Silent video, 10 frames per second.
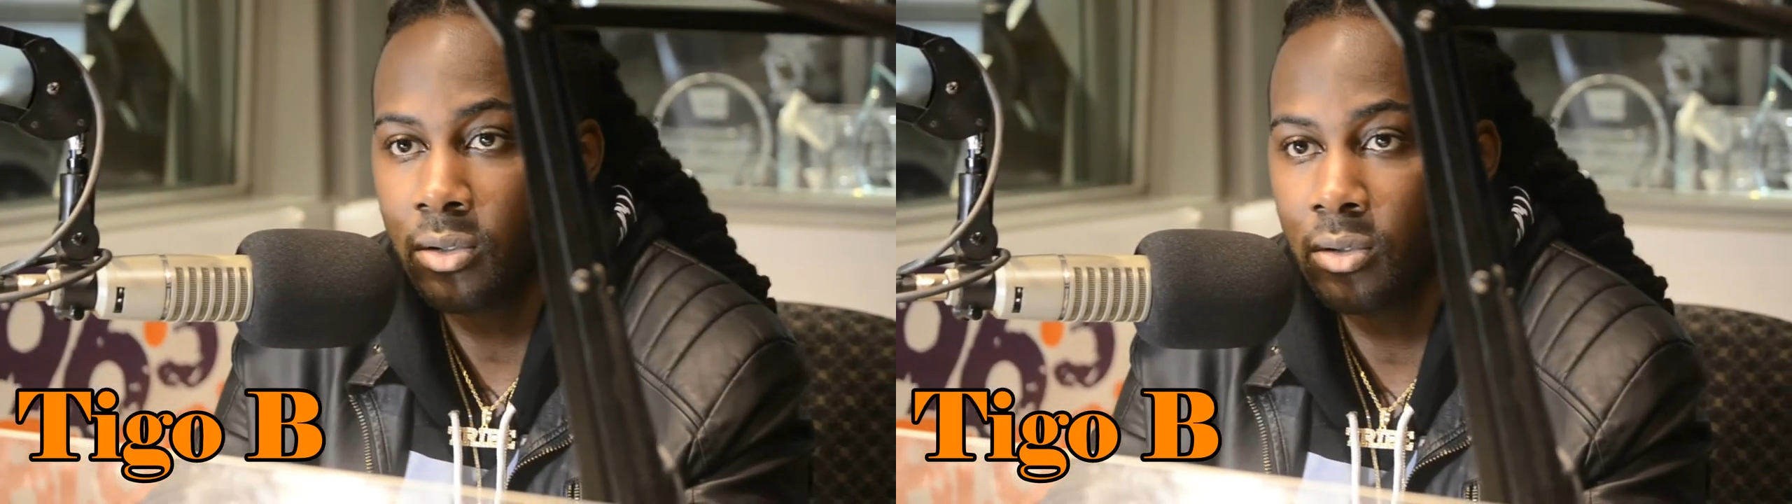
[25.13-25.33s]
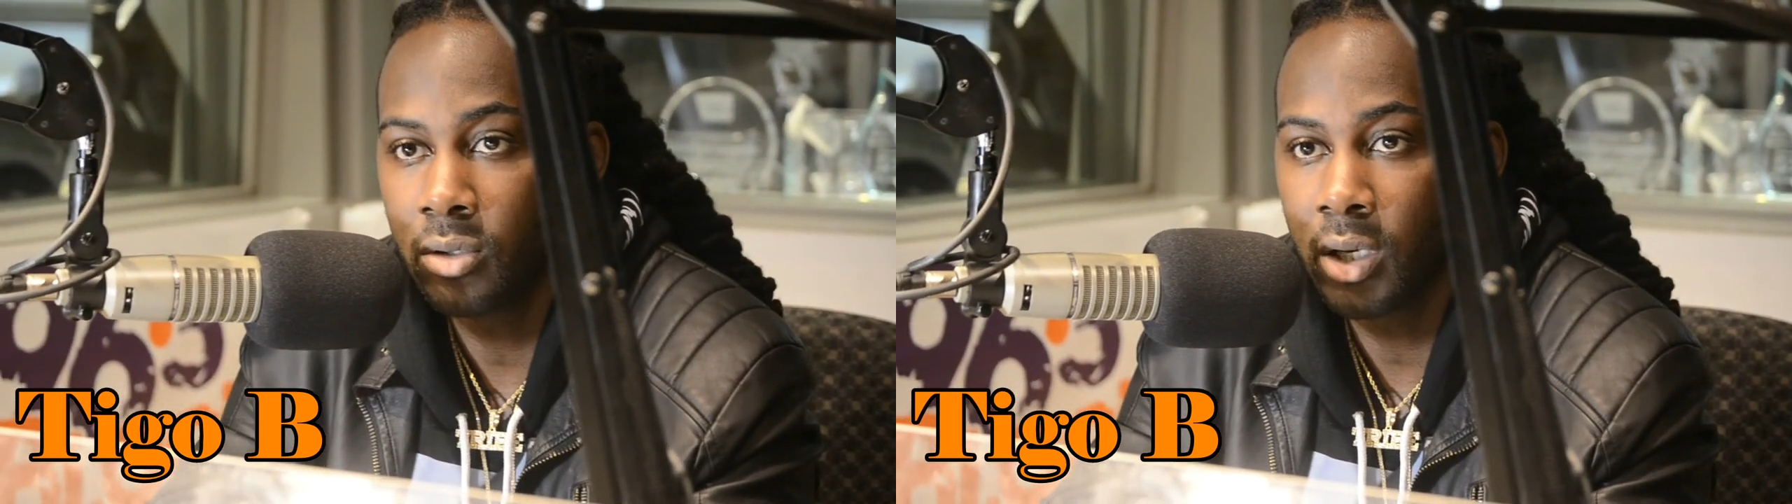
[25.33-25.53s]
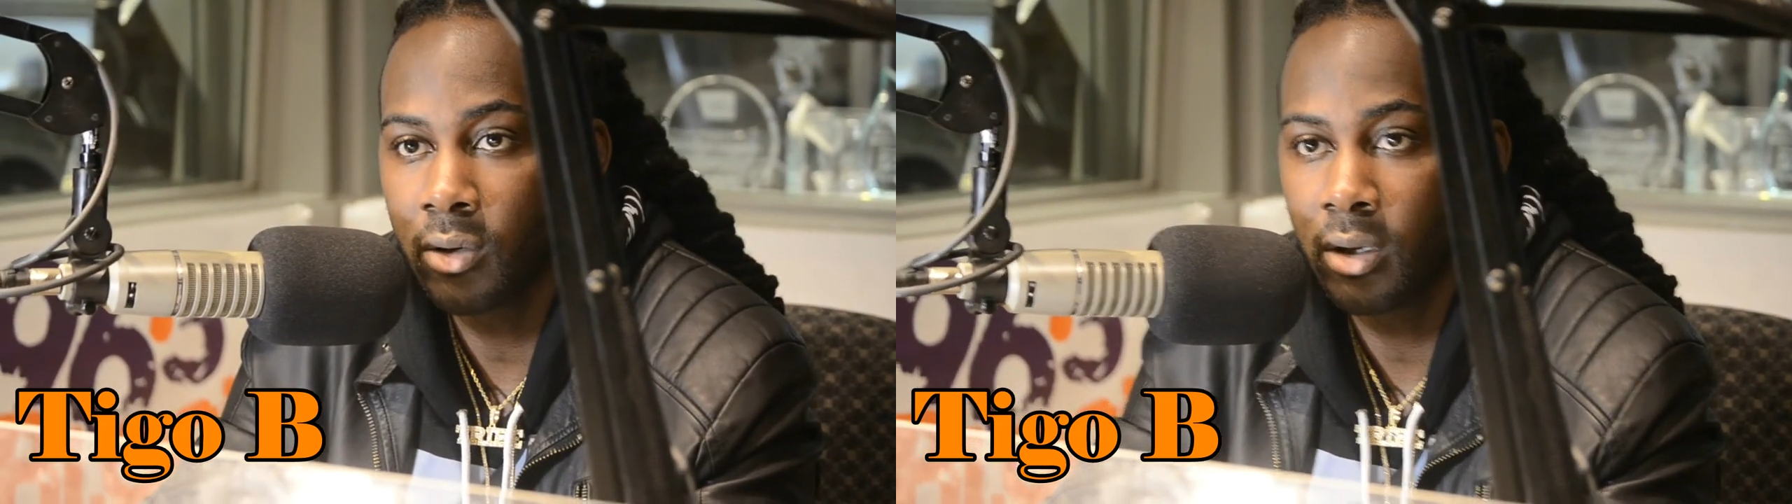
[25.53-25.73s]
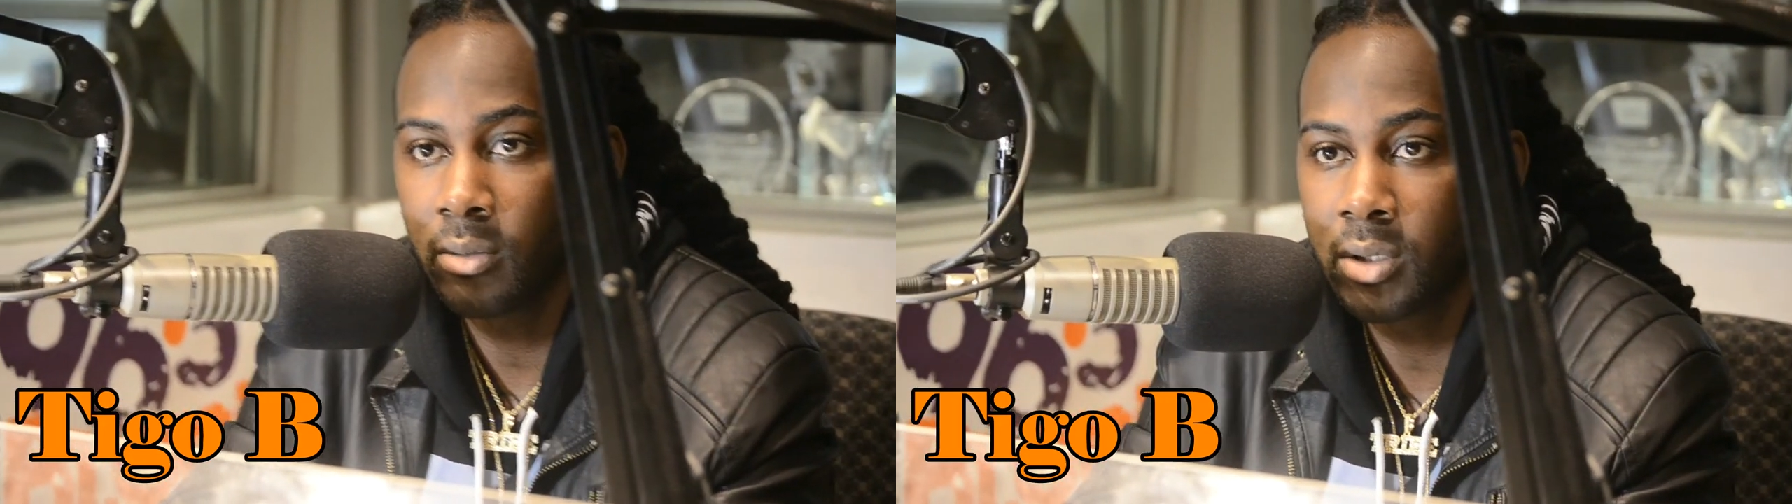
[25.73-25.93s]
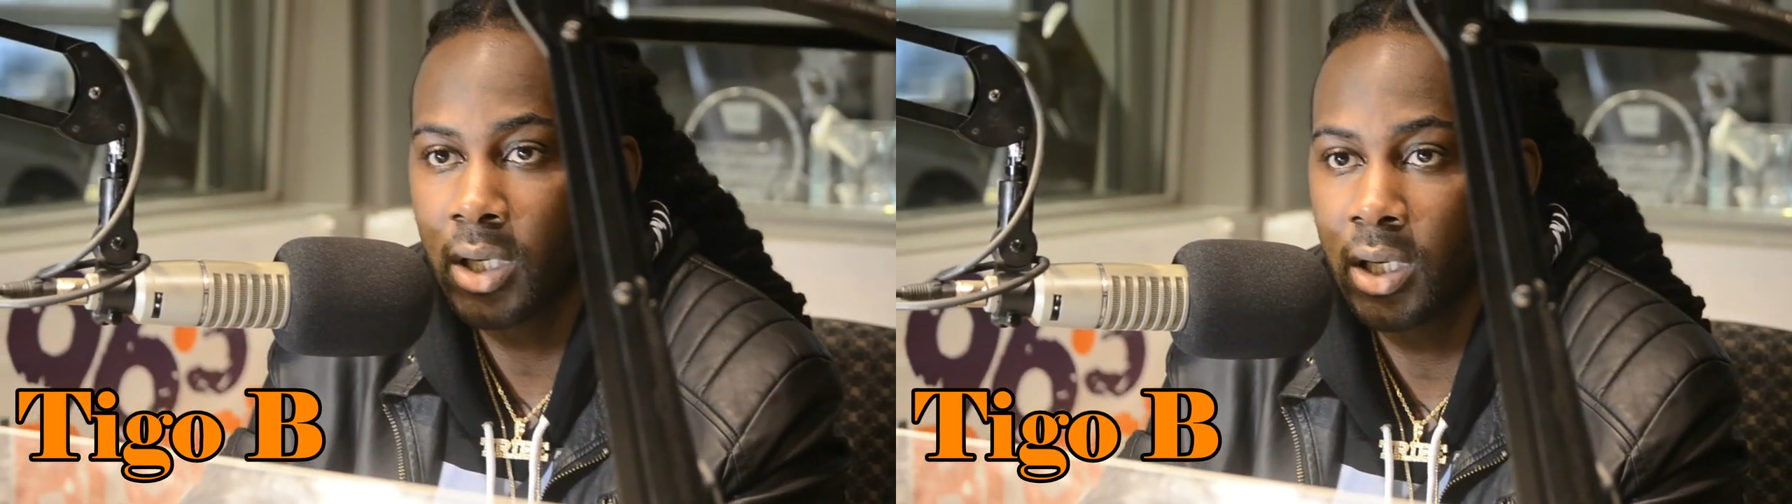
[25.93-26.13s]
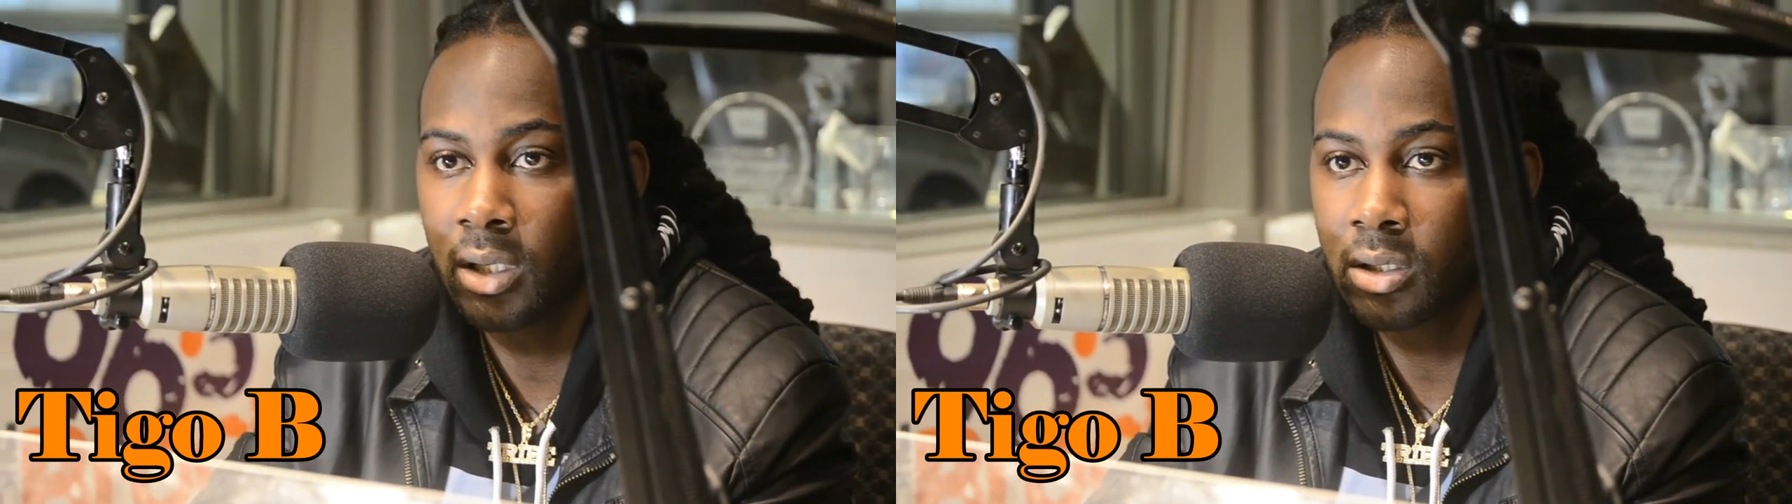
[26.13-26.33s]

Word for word: You dig what I'm saying?